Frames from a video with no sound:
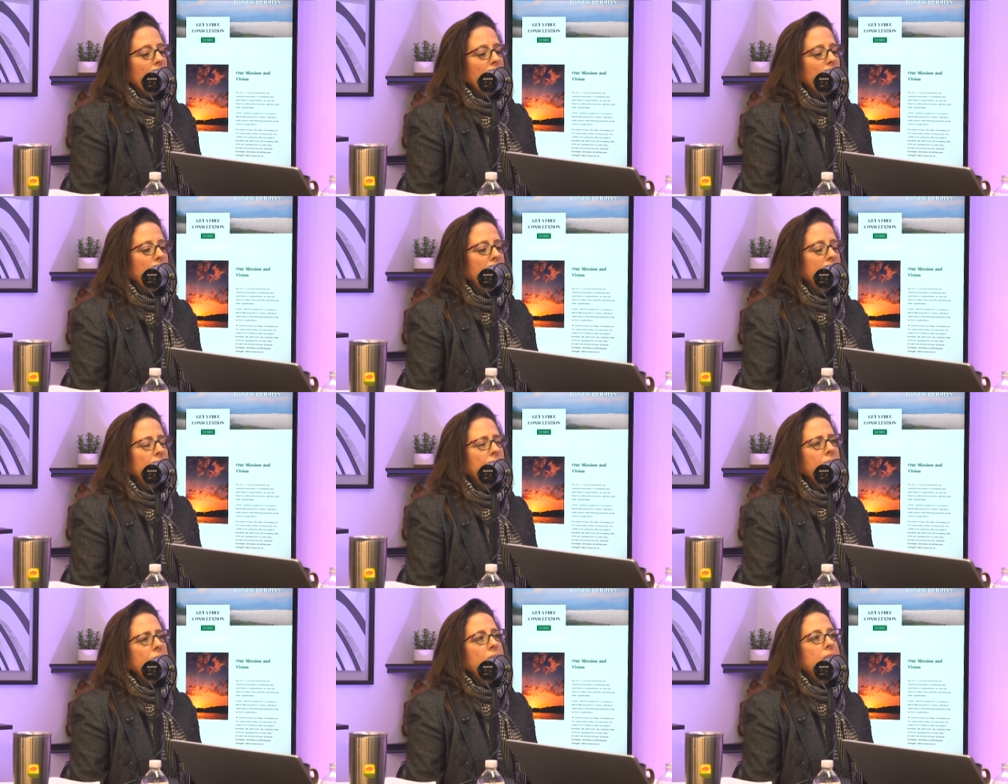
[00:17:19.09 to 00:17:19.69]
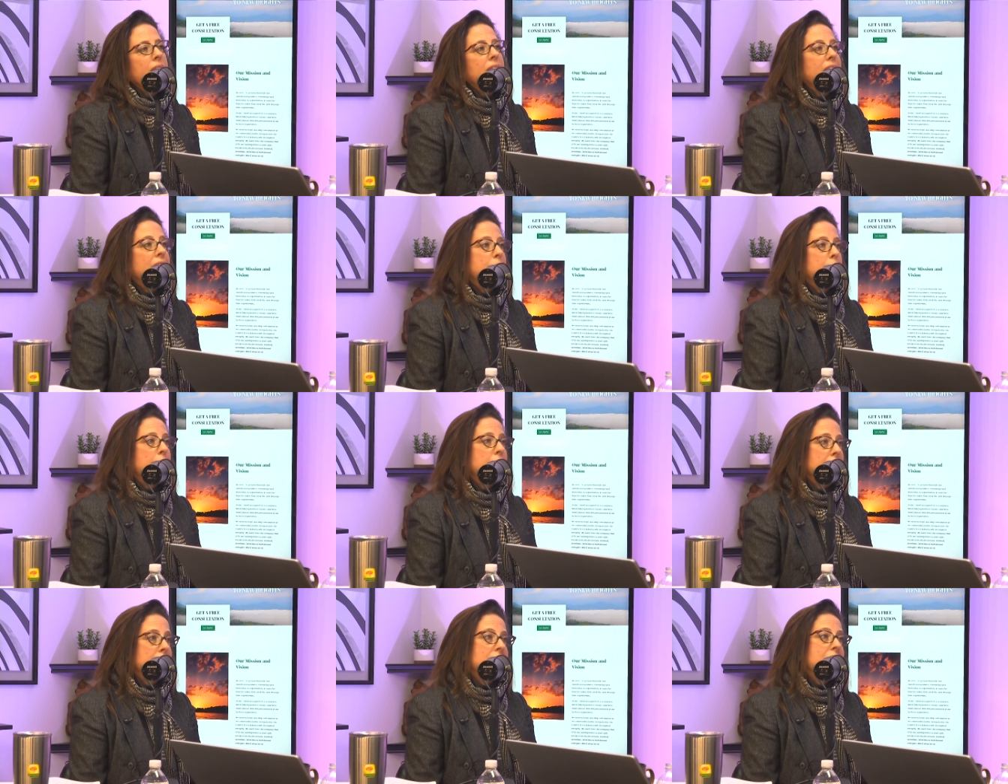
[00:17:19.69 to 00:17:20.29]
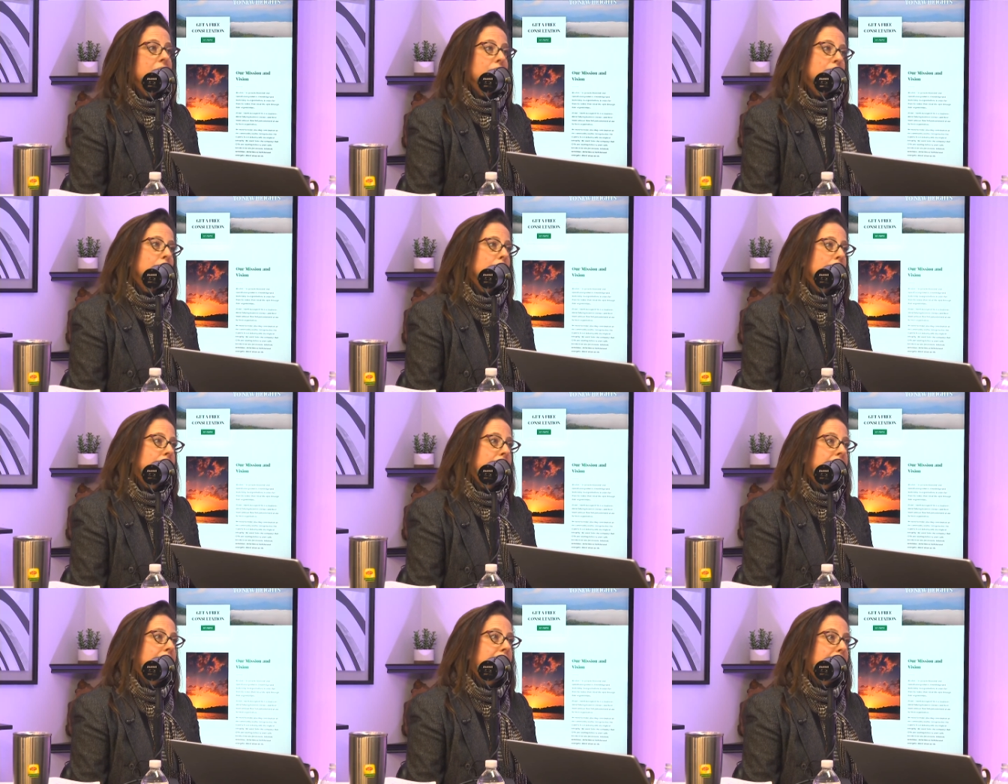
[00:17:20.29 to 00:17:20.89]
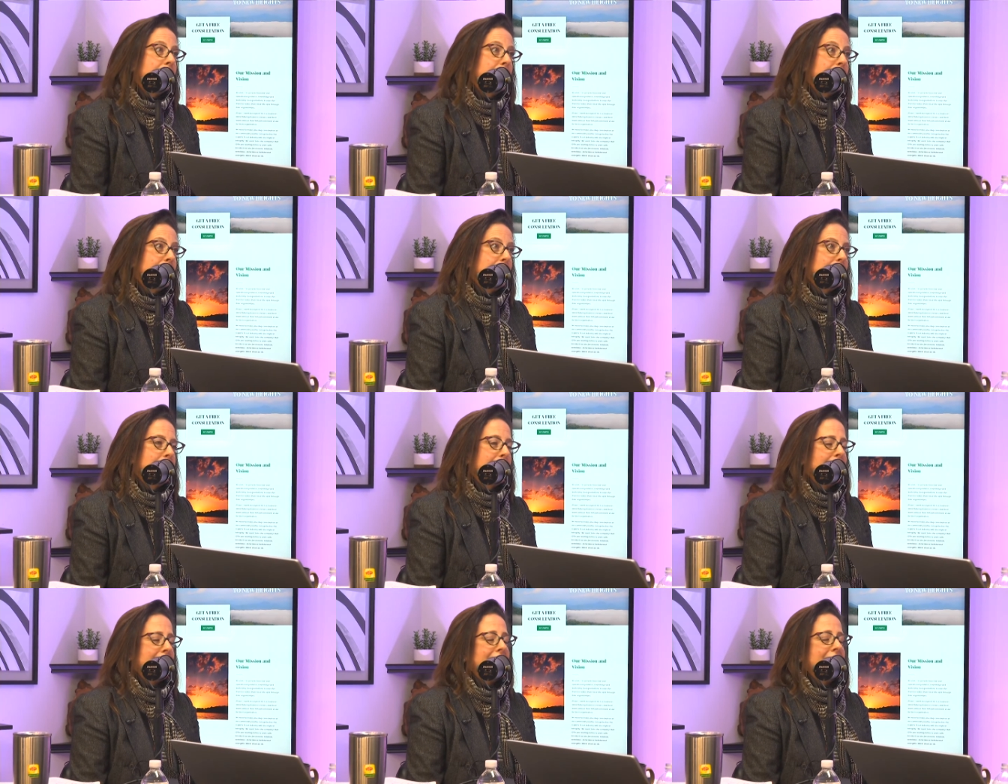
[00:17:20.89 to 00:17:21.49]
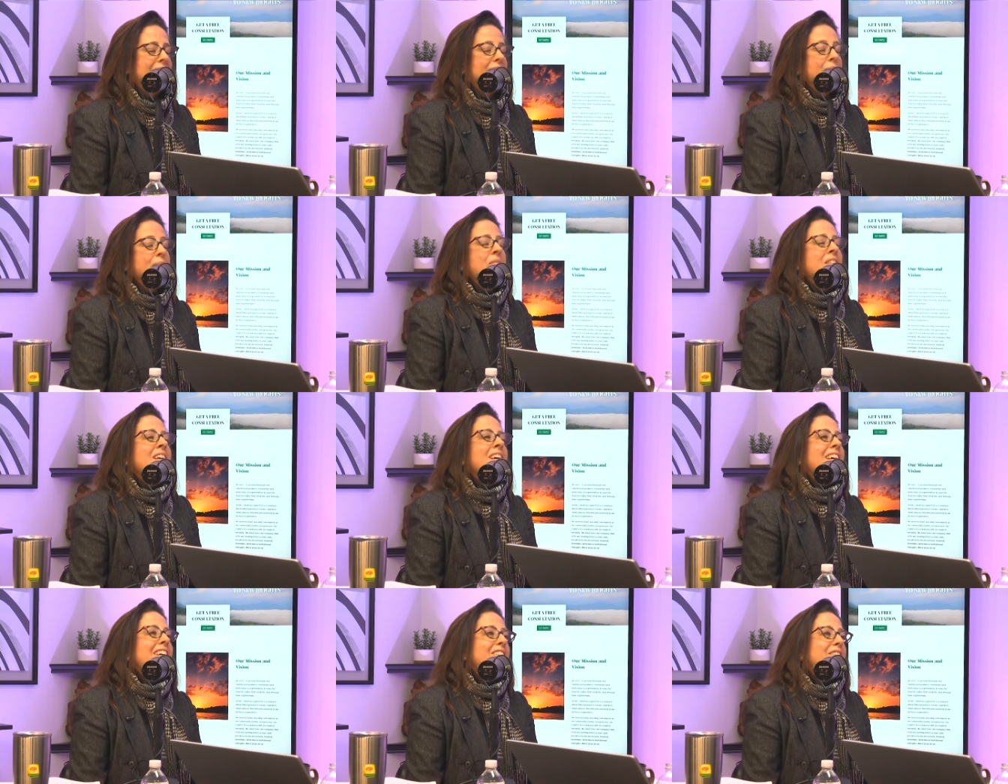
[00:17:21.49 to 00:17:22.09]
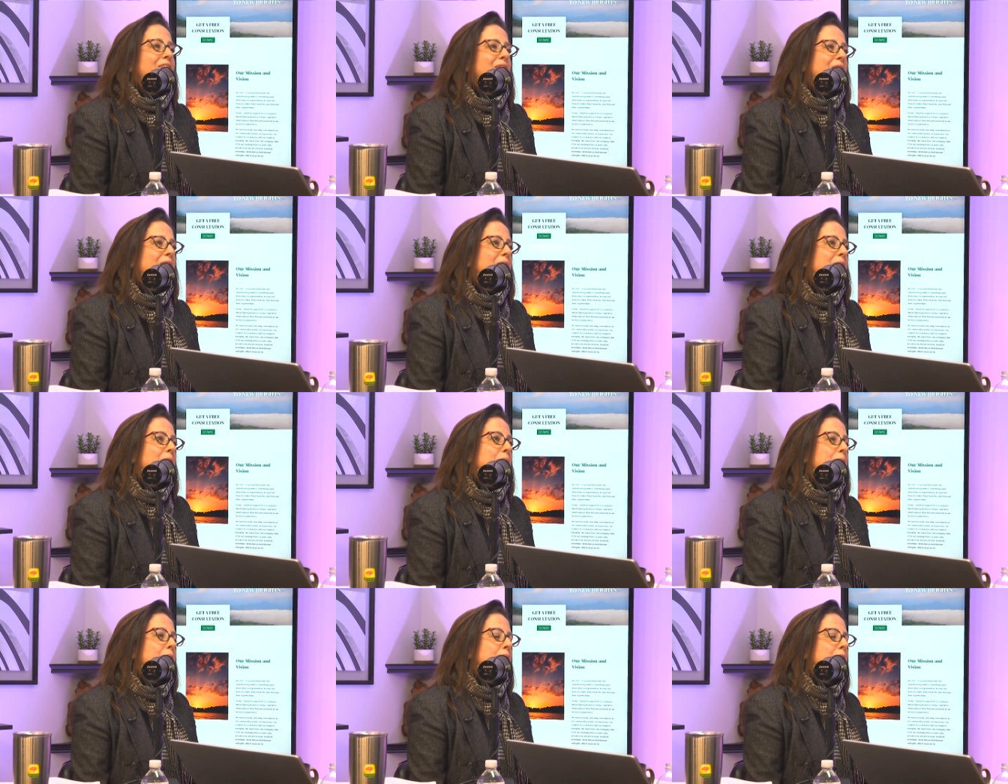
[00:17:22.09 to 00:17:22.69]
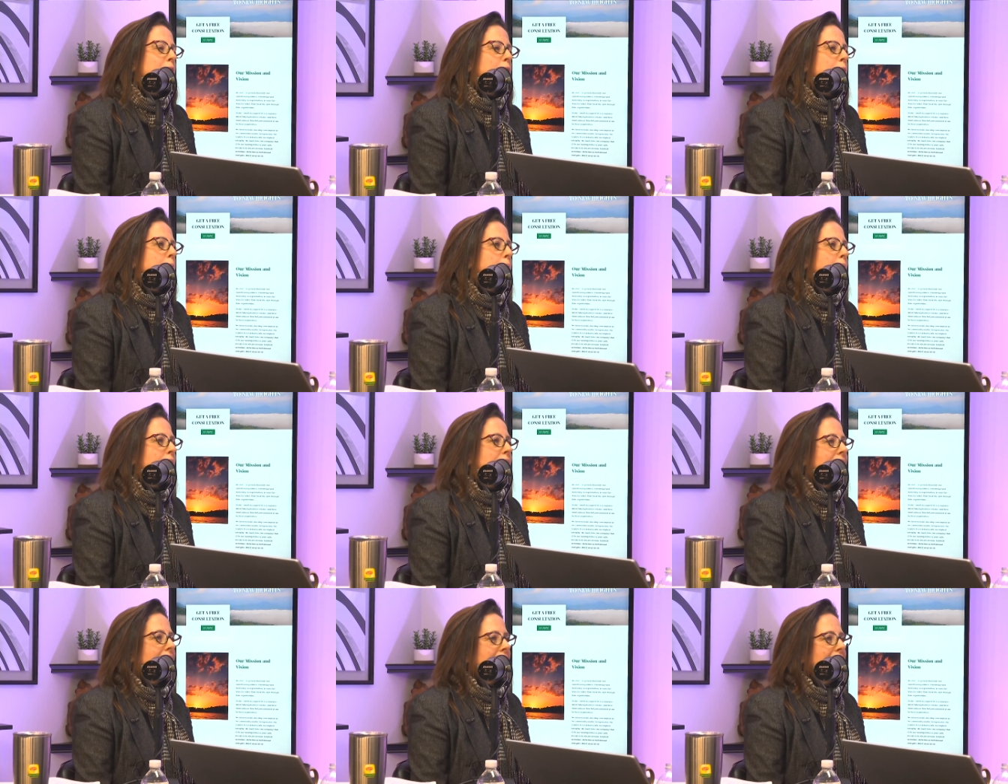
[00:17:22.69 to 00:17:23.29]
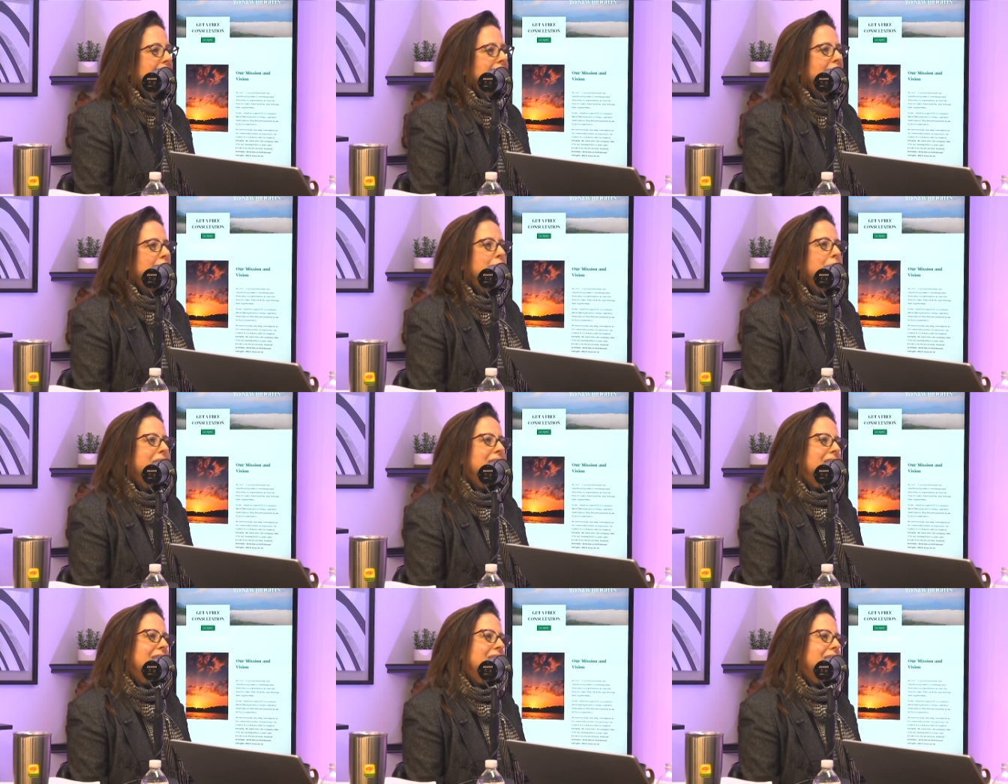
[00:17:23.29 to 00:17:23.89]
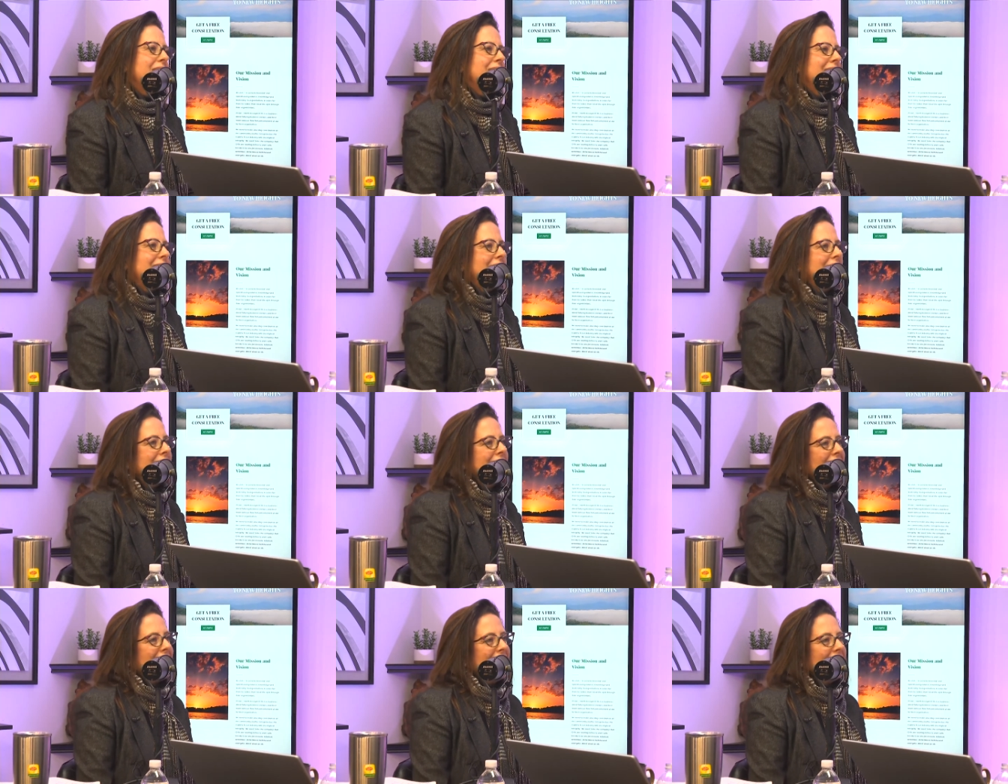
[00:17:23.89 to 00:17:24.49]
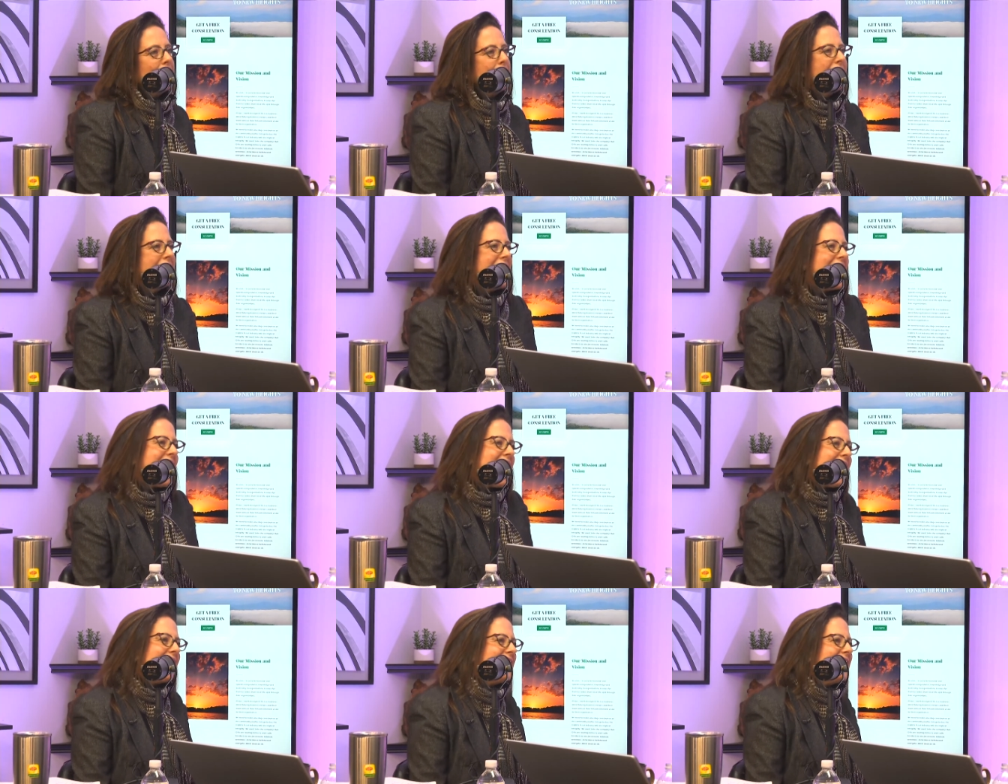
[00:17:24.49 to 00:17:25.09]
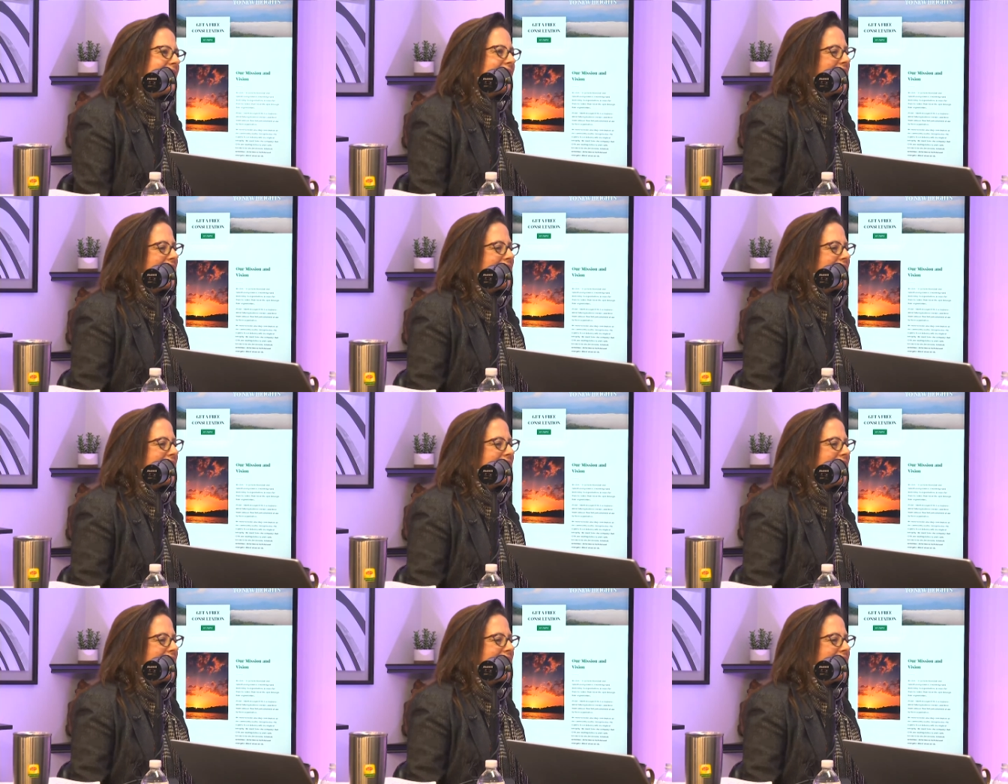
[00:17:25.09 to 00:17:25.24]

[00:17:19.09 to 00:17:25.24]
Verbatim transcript: was very a pretty conservative dude. Okay, so this new president comes in and he's pretty hot